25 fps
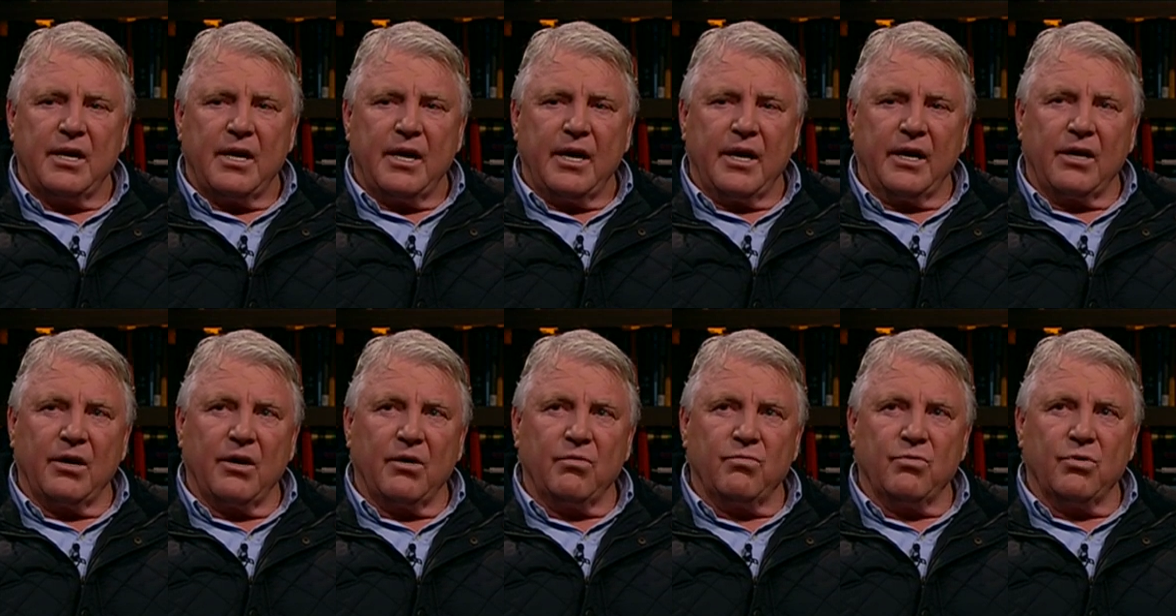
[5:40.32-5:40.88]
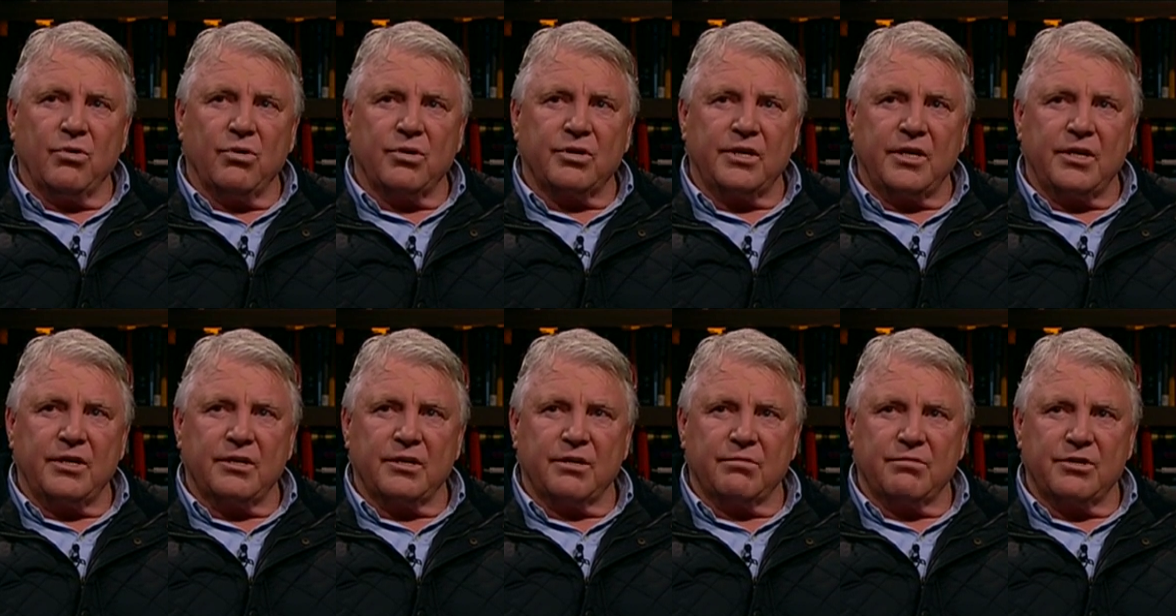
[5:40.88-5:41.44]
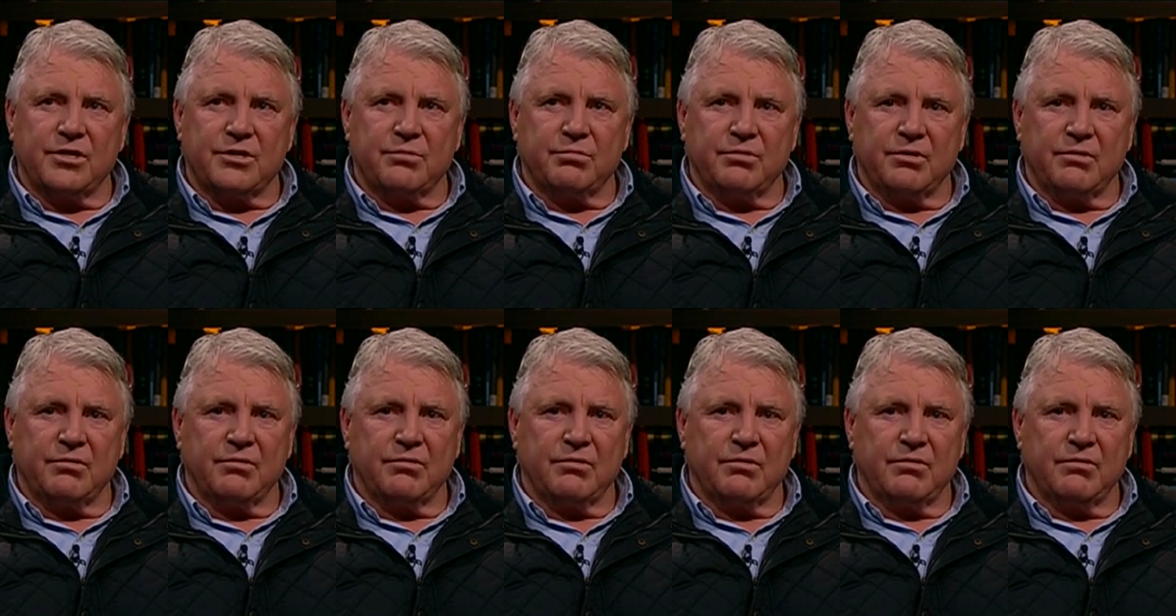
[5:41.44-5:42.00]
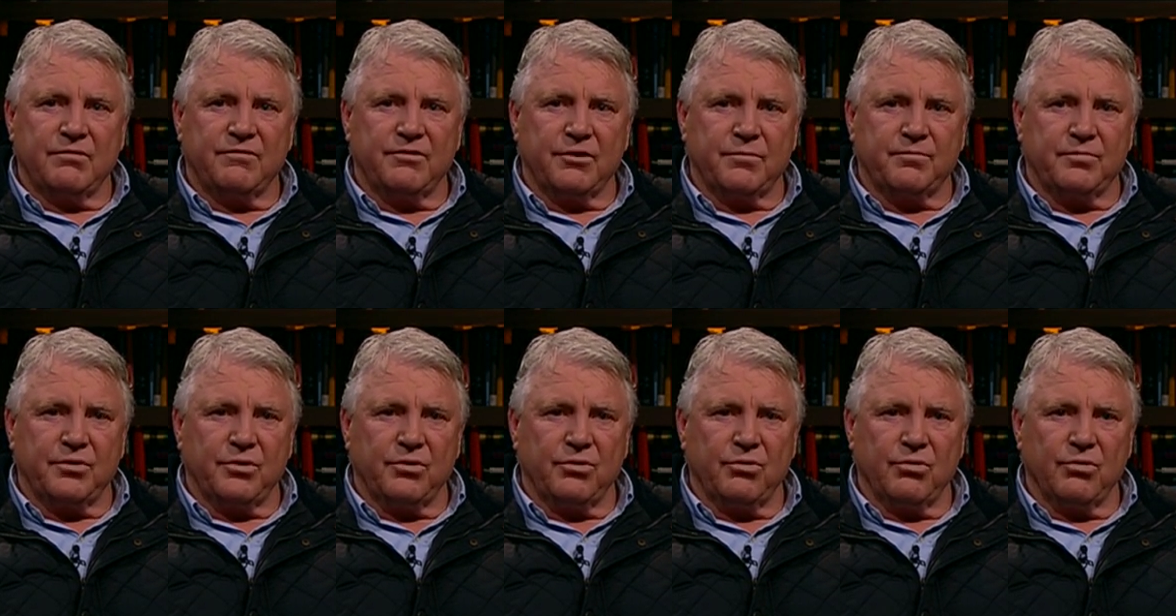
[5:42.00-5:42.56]
And I walked into the Richmond
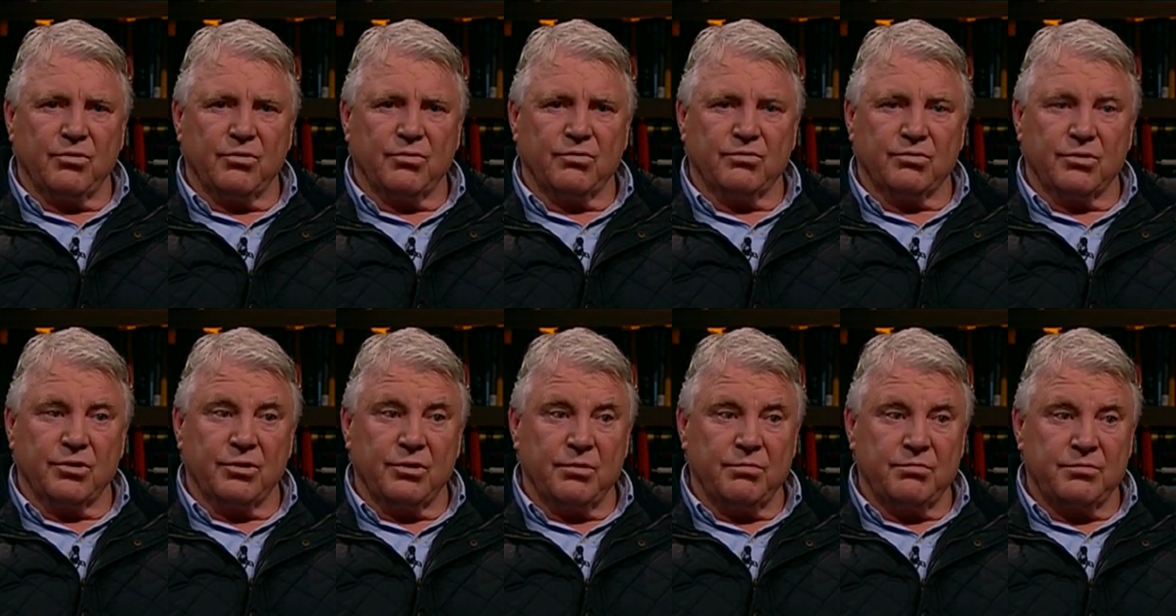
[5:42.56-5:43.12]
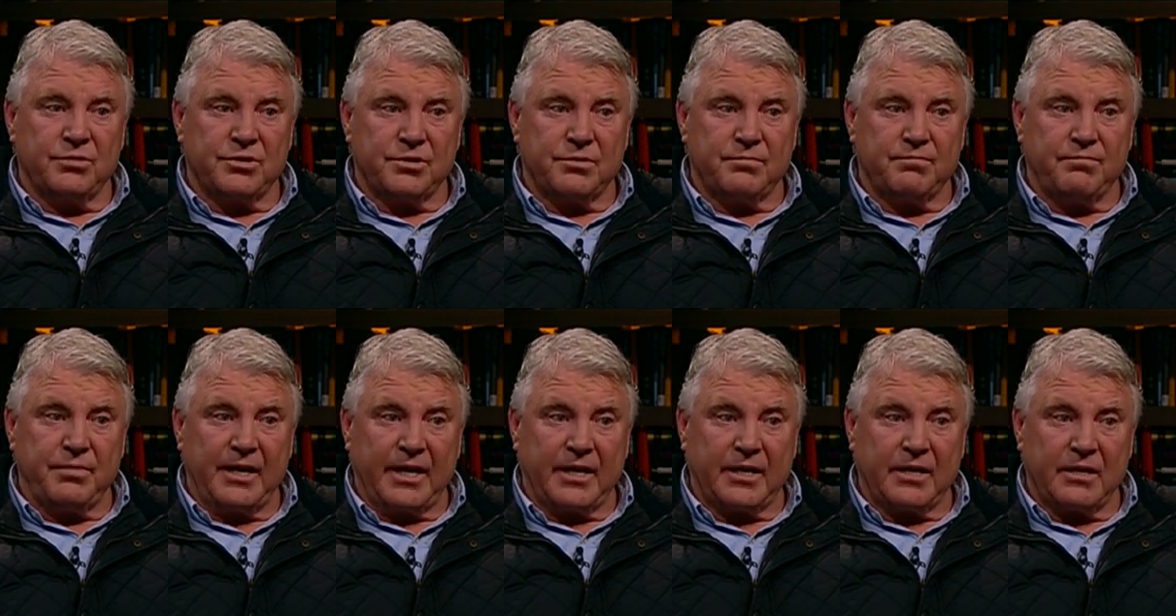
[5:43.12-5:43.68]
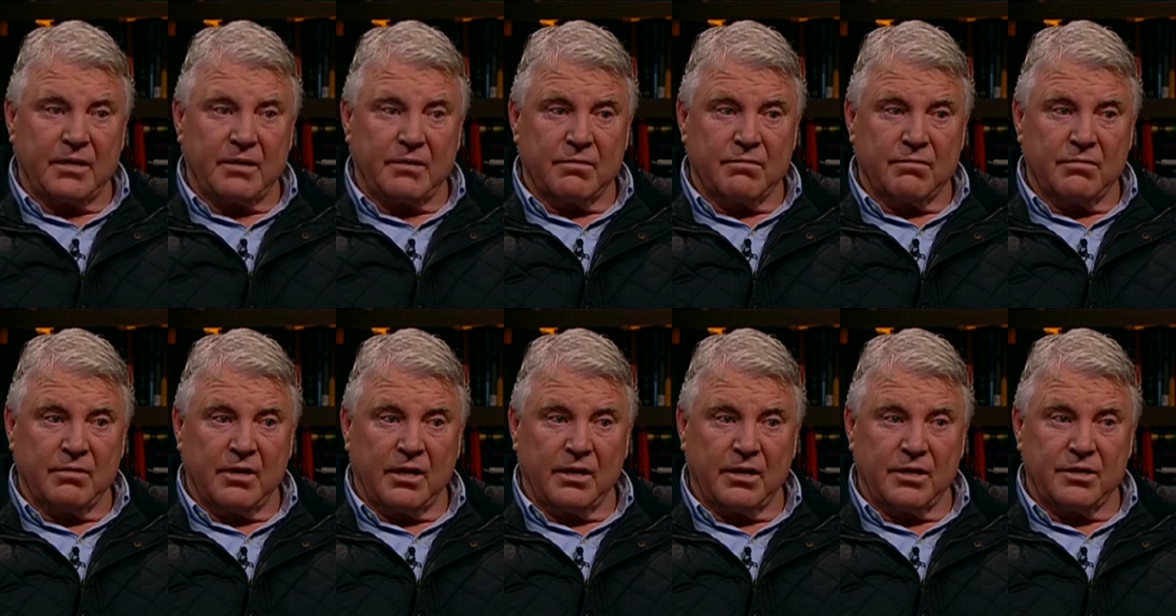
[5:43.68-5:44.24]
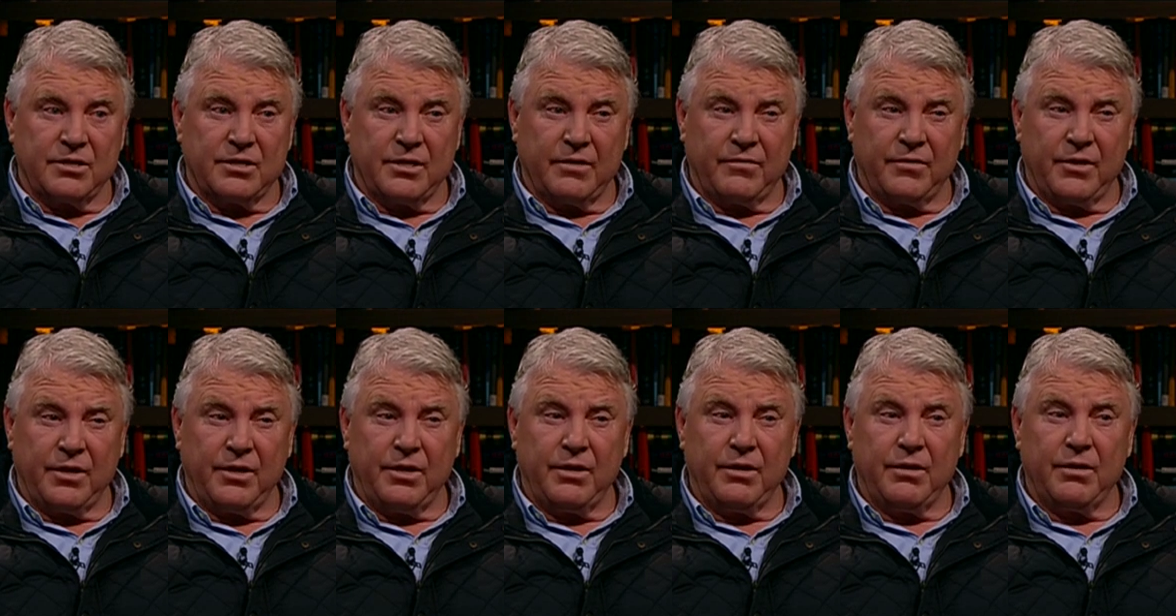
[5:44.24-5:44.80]
football rooms back in
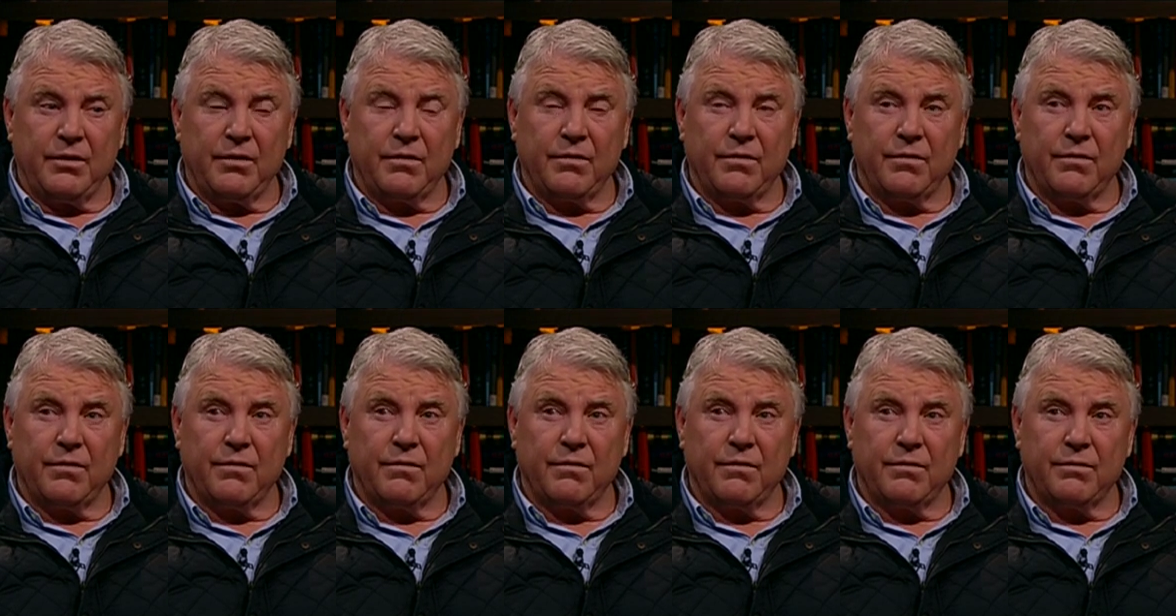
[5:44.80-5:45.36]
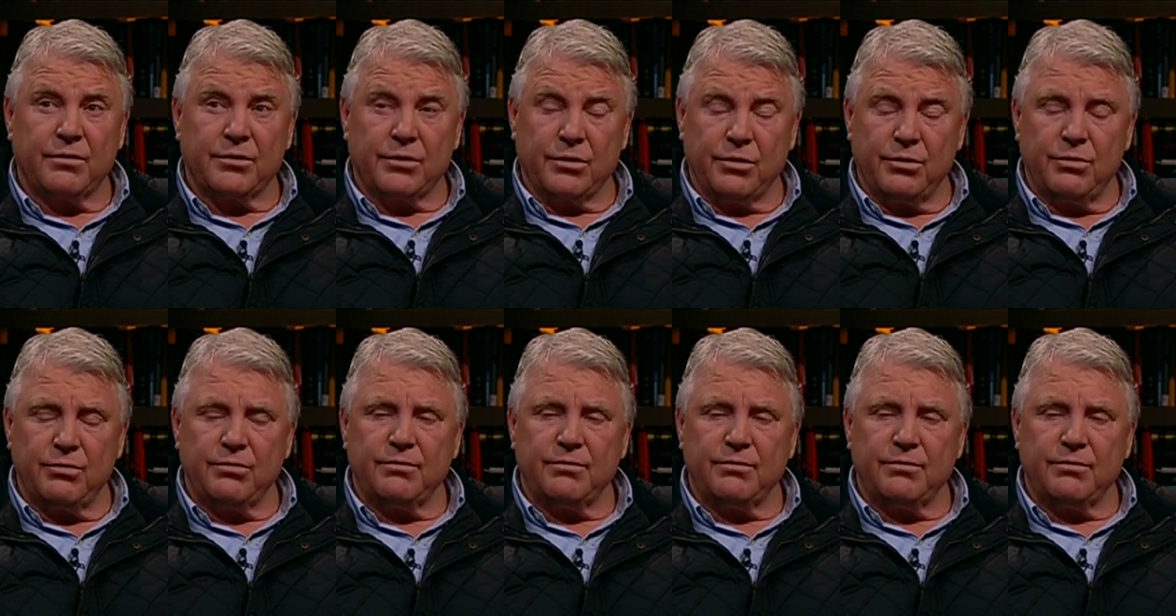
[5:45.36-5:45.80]
1972.